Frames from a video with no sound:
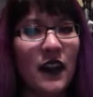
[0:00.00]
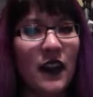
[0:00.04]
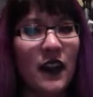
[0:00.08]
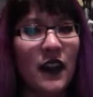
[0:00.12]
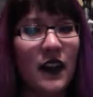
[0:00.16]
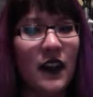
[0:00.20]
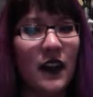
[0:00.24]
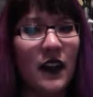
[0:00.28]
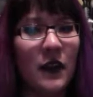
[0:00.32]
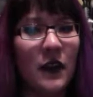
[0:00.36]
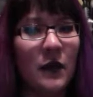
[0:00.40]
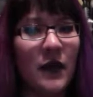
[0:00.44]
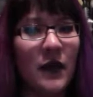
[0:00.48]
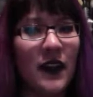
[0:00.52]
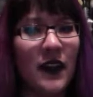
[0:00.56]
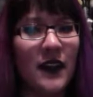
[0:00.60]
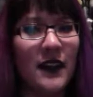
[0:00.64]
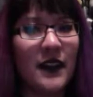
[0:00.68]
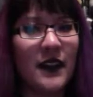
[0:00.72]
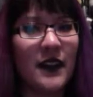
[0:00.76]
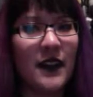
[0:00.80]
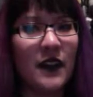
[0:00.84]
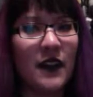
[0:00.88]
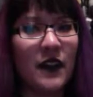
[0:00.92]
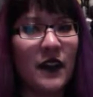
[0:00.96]
a
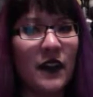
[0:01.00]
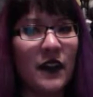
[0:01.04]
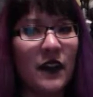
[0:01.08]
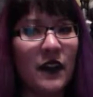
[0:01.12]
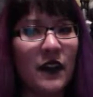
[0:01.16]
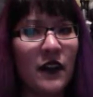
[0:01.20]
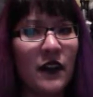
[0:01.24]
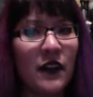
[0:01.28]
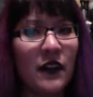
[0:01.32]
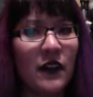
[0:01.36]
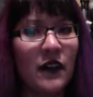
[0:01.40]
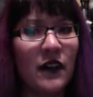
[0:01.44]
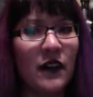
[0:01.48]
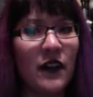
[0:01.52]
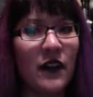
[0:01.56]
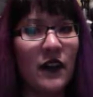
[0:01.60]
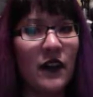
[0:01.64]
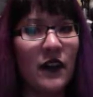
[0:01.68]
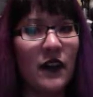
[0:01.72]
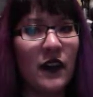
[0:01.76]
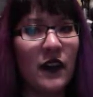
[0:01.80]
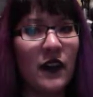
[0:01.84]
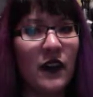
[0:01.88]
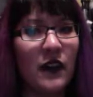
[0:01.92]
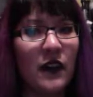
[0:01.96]
mix of
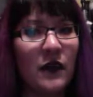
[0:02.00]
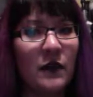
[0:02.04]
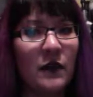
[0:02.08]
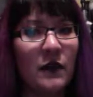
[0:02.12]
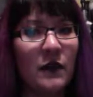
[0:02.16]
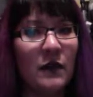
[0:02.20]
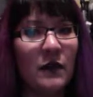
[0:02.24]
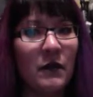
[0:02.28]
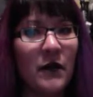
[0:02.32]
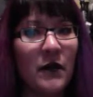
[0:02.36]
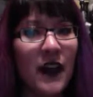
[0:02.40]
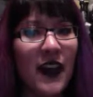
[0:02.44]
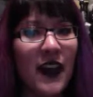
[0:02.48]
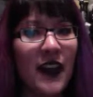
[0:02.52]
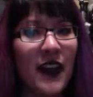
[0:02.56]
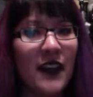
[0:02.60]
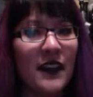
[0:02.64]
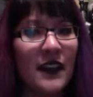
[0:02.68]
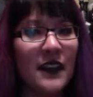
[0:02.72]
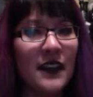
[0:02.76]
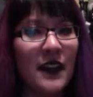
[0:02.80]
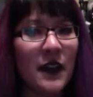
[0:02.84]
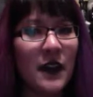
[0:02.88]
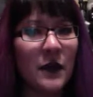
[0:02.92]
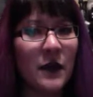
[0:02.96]
my
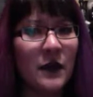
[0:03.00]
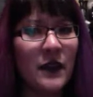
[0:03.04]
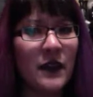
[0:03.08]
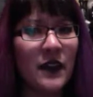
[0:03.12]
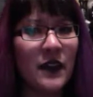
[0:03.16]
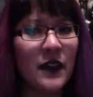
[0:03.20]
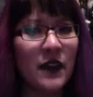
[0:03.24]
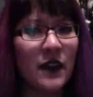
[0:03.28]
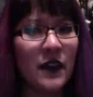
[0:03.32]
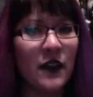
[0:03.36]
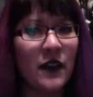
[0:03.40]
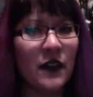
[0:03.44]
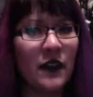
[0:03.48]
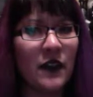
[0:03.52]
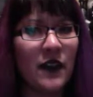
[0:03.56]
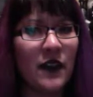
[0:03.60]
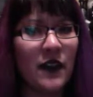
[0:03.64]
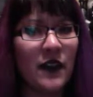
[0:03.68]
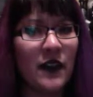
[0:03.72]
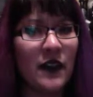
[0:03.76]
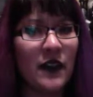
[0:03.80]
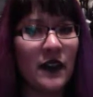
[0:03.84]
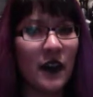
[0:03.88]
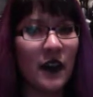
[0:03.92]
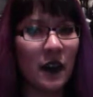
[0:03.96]
attempt of
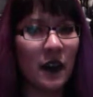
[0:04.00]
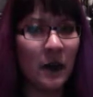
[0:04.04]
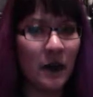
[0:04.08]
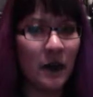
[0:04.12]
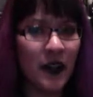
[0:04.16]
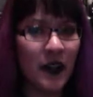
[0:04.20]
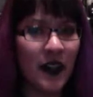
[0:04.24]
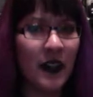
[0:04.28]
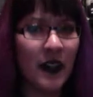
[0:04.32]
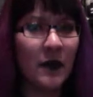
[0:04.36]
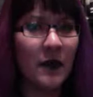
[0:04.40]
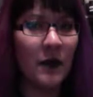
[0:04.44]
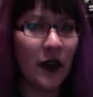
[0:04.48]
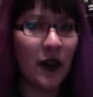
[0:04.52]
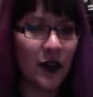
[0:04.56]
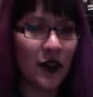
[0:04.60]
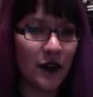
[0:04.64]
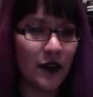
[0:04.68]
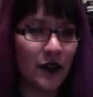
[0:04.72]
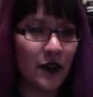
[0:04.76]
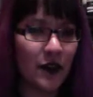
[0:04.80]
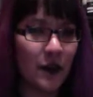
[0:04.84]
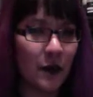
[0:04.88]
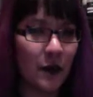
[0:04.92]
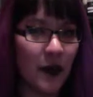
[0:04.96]
zombie
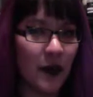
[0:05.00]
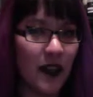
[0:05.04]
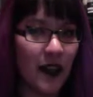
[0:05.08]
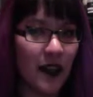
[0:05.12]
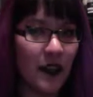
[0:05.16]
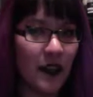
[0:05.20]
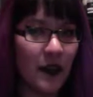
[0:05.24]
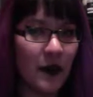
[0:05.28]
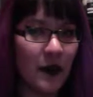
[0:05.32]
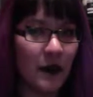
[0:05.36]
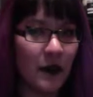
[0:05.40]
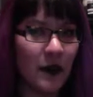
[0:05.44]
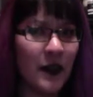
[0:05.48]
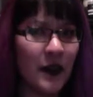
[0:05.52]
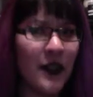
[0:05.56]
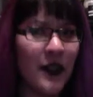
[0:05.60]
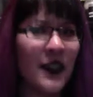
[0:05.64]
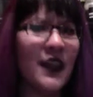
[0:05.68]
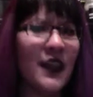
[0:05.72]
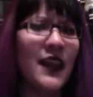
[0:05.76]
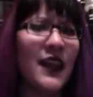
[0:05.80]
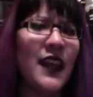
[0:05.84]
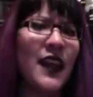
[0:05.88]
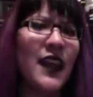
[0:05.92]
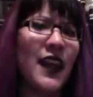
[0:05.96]
monster makeup
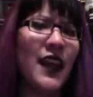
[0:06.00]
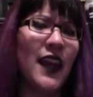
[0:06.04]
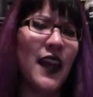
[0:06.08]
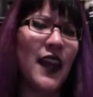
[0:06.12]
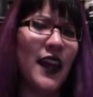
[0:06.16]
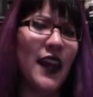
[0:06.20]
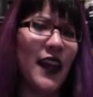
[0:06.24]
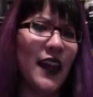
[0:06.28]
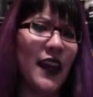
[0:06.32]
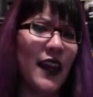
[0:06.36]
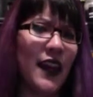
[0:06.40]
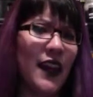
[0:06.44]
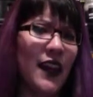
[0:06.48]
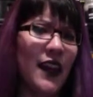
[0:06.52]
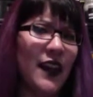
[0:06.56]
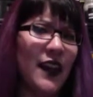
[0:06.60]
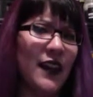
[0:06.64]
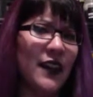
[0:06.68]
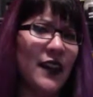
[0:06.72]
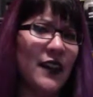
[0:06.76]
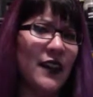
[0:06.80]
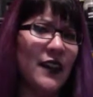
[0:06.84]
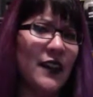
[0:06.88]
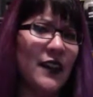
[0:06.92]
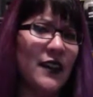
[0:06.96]

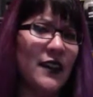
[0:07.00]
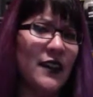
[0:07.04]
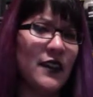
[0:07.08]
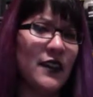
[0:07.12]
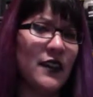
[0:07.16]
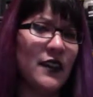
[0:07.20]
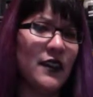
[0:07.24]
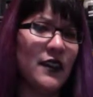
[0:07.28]
and